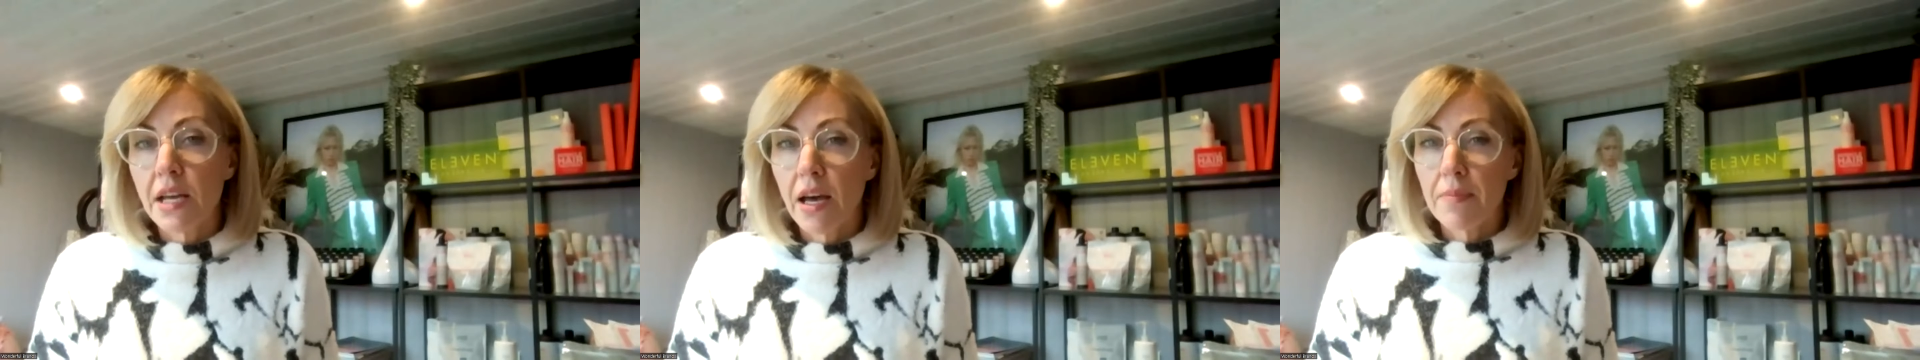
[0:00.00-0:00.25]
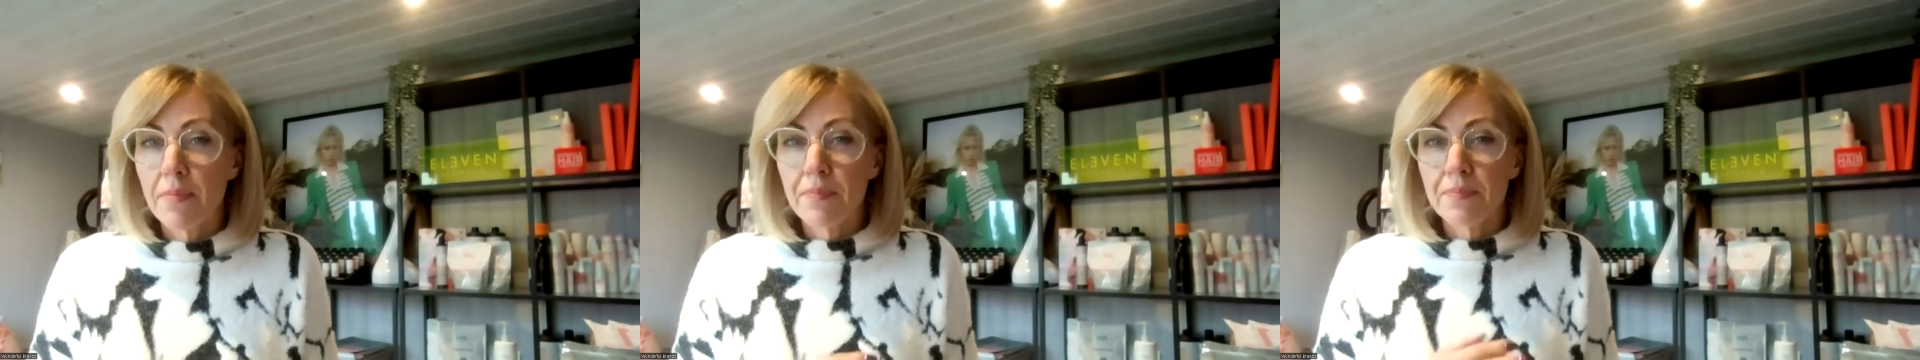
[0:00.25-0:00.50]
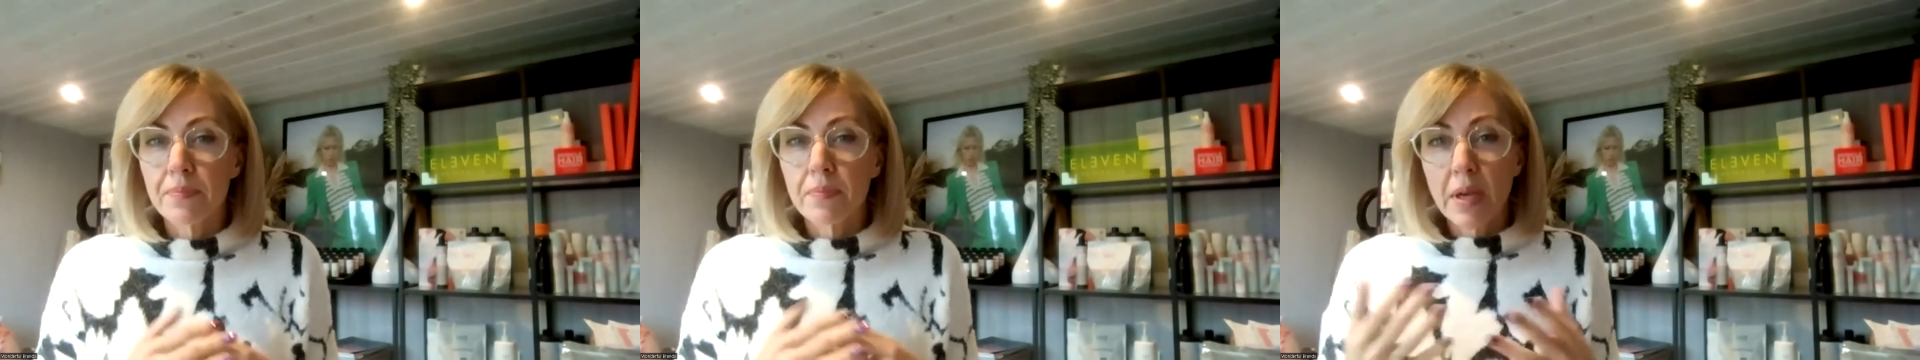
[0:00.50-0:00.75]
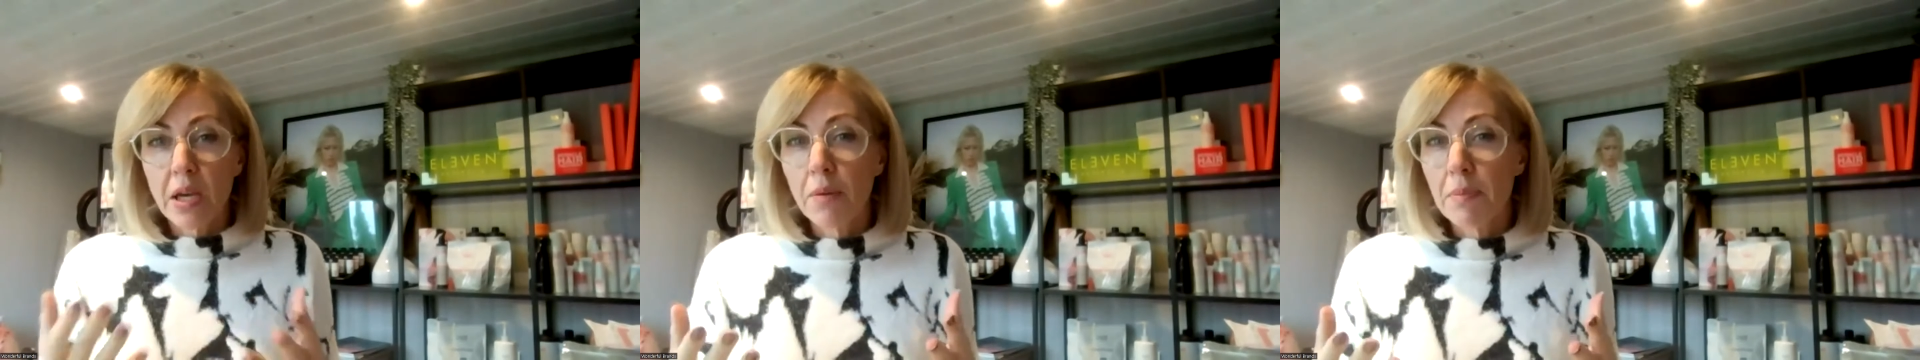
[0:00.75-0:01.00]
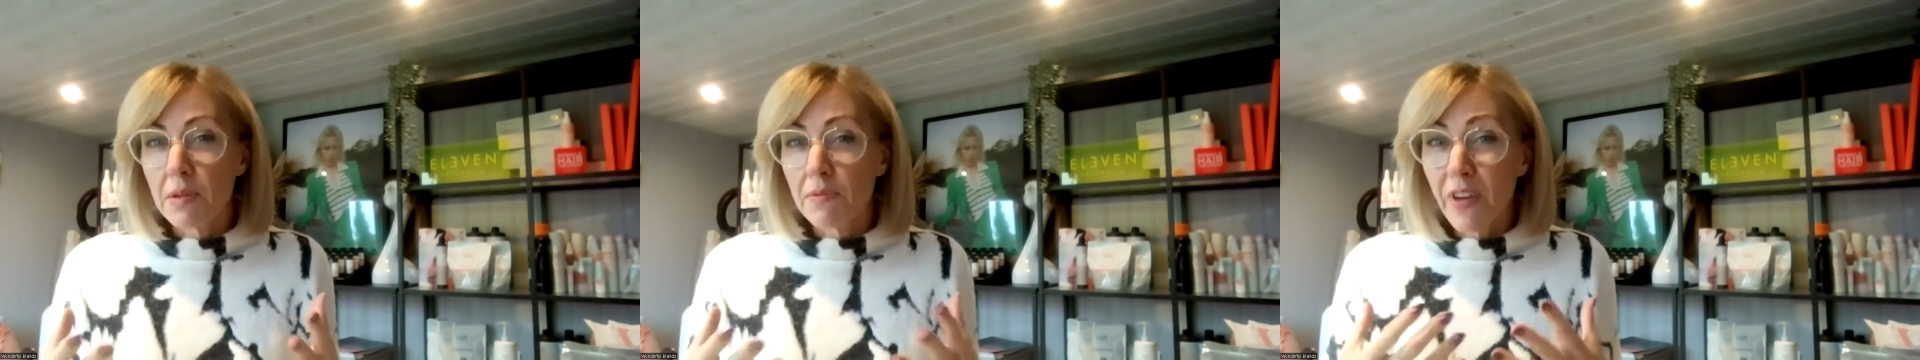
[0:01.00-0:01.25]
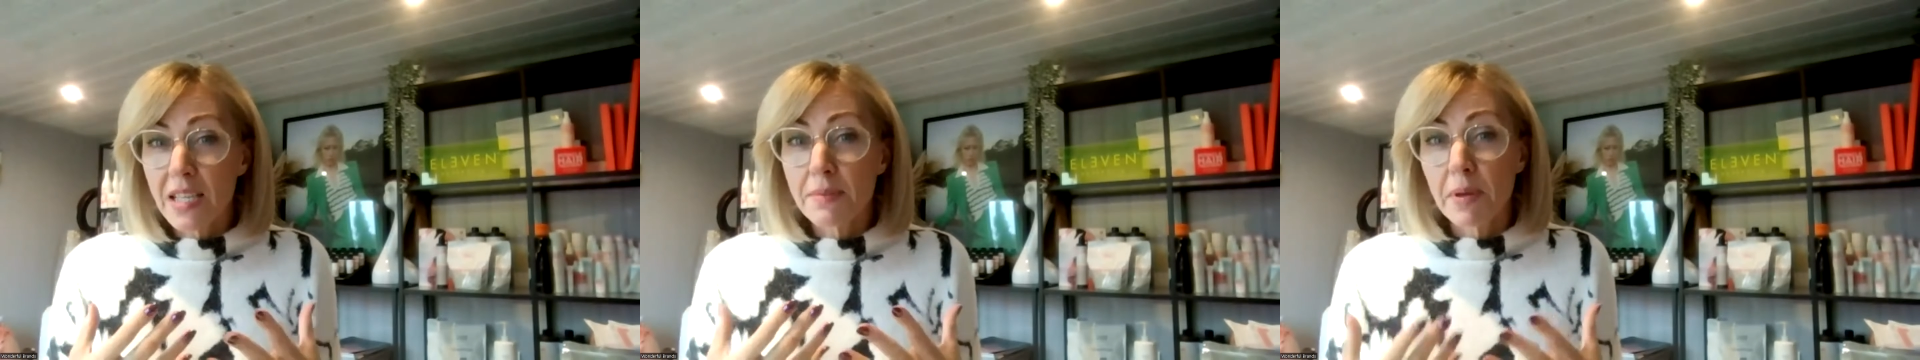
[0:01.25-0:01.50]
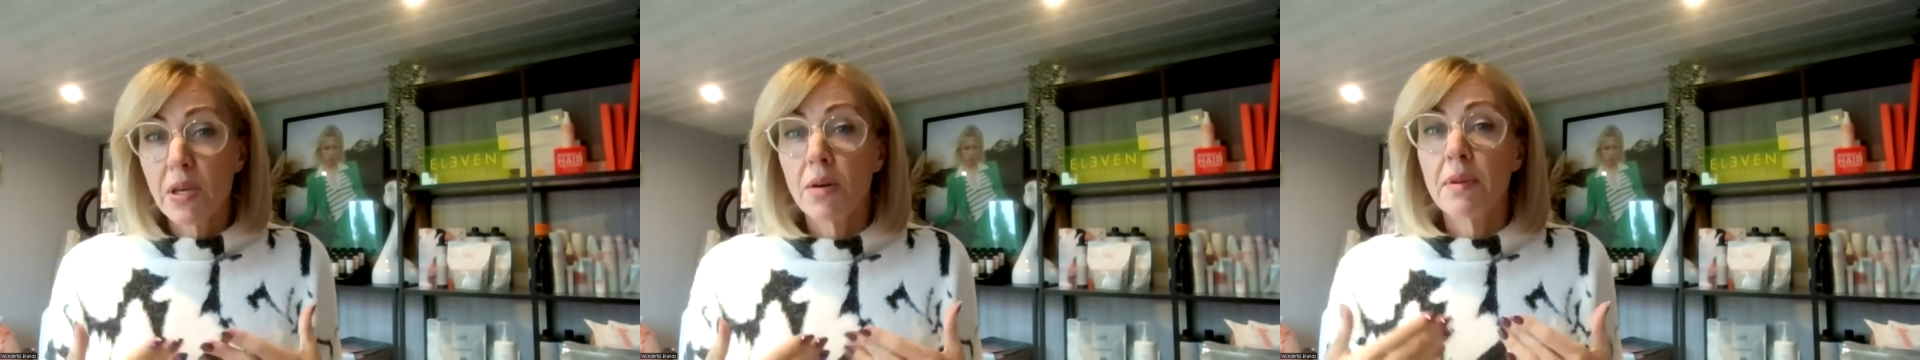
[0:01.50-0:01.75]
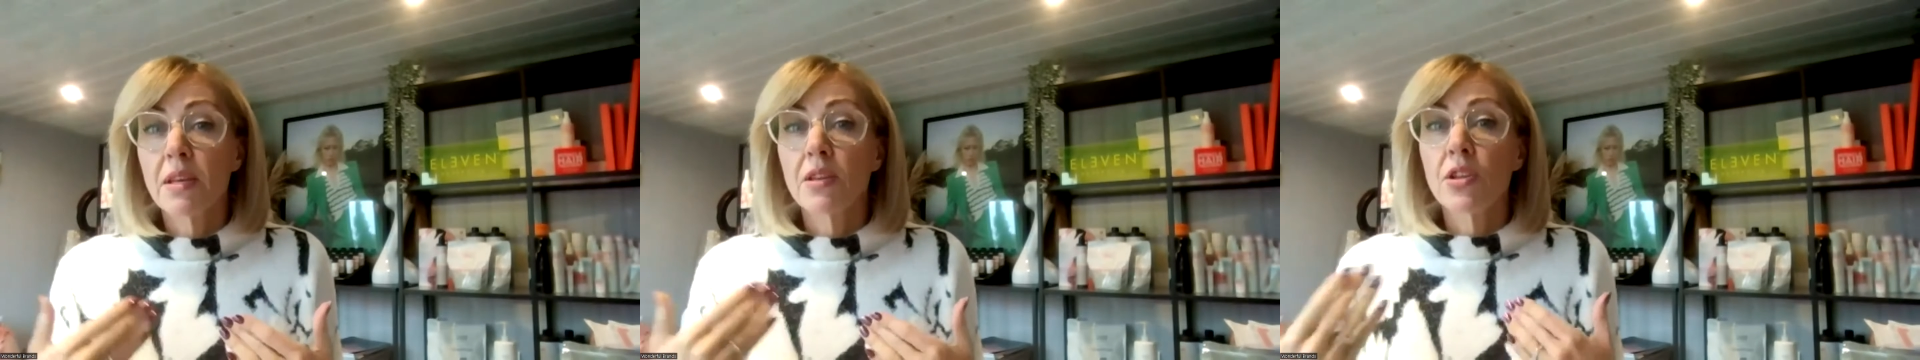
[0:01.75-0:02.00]
fast
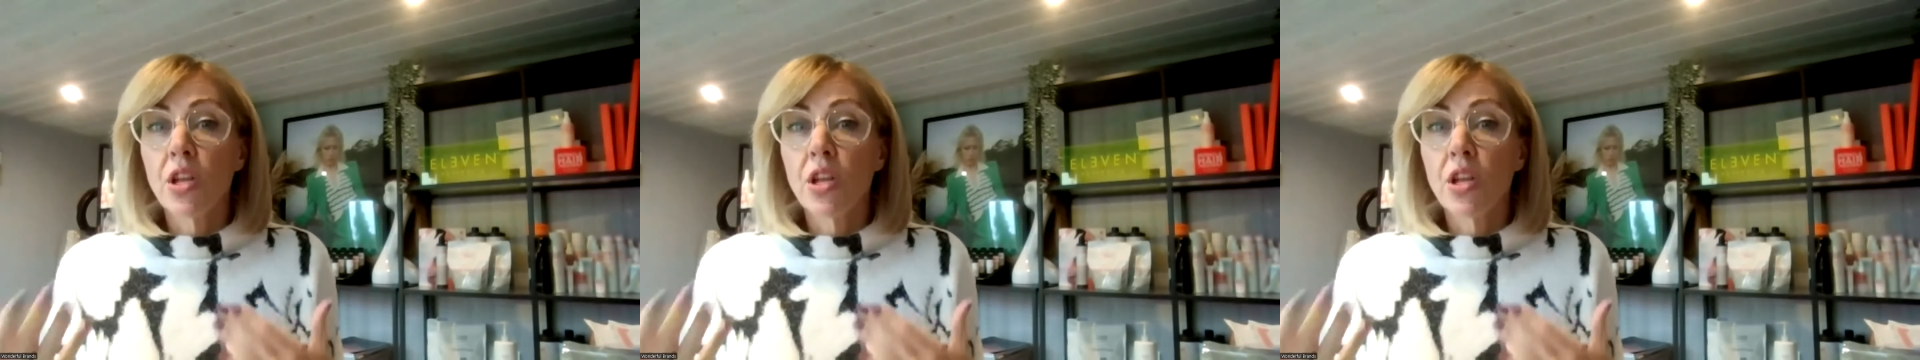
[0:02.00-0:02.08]
becoming